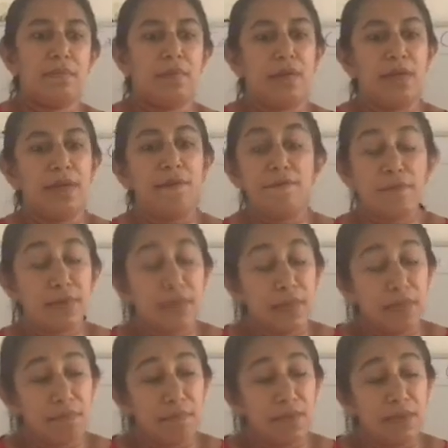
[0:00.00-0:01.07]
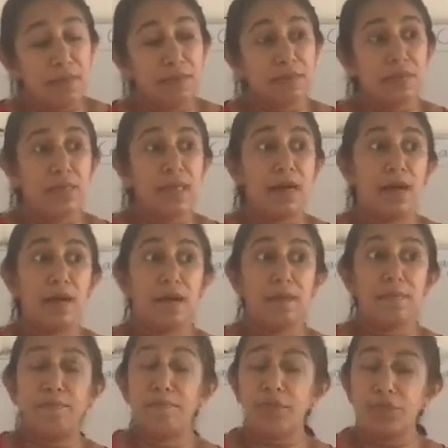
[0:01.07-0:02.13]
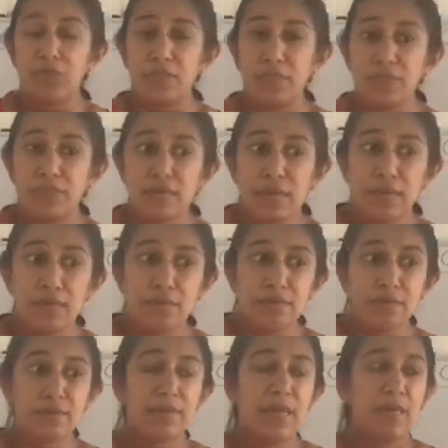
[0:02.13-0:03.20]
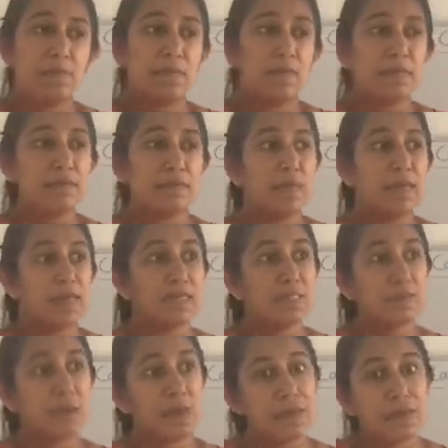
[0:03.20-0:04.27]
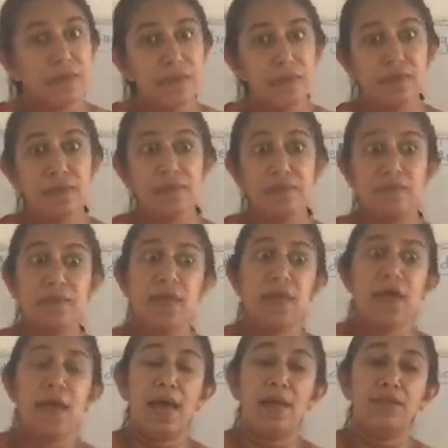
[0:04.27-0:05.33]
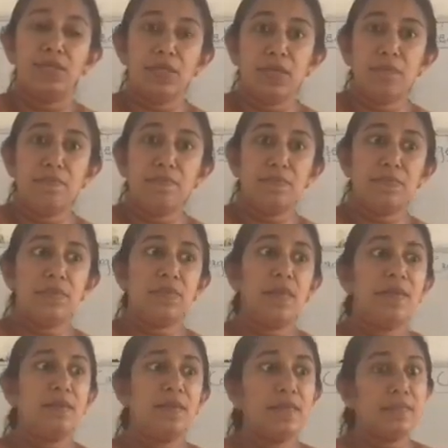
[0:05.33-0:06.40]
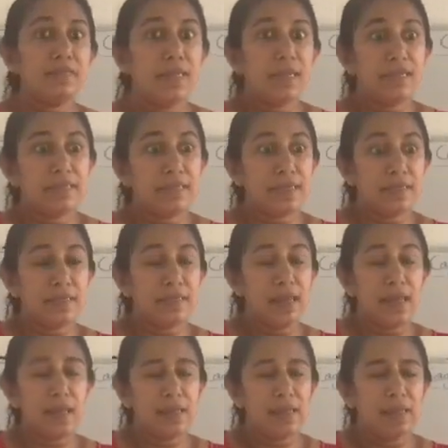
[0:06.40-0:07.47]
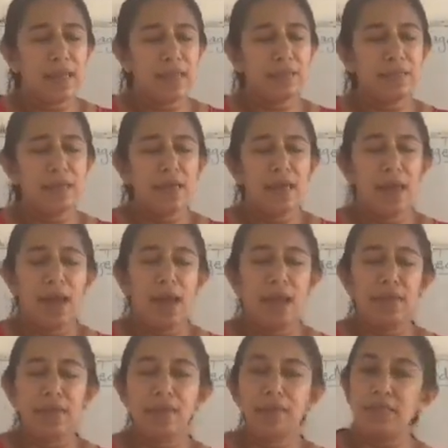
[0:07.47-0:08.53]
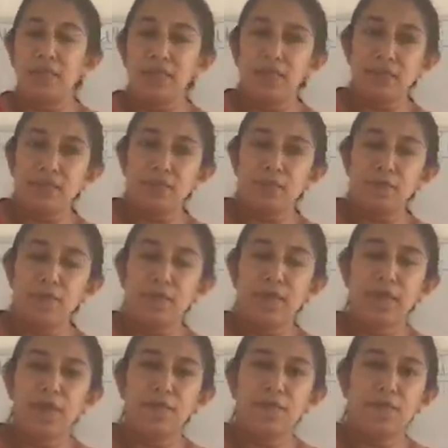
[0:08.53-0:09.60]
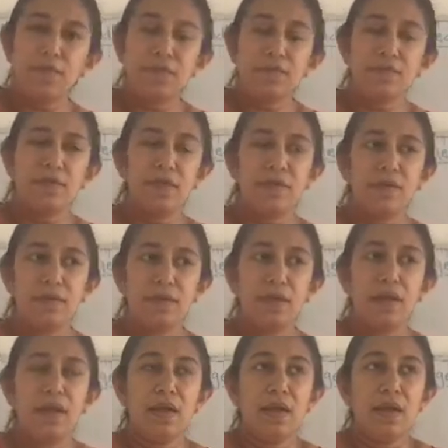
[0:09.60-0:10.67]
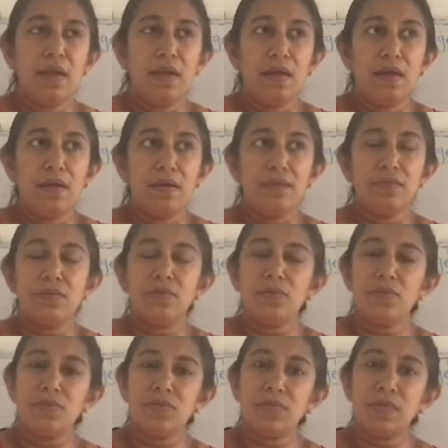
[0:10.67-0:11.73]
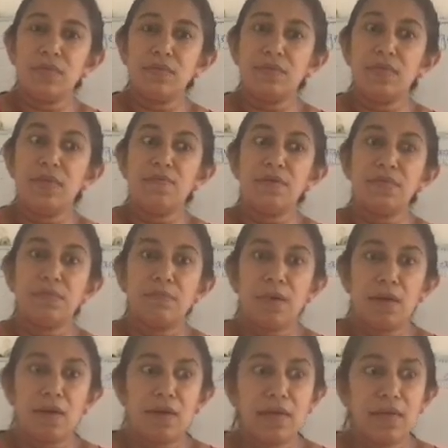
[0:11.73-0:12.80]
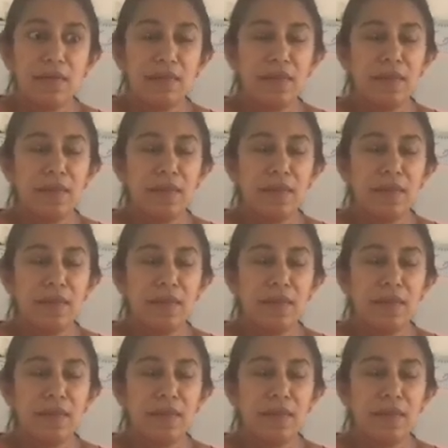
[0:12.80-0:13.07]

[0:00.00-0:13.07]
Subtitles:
everything means there are precious things, that means there are spices, gems and things like that, and the tusks of the elephants and all. So those things they were smuggling.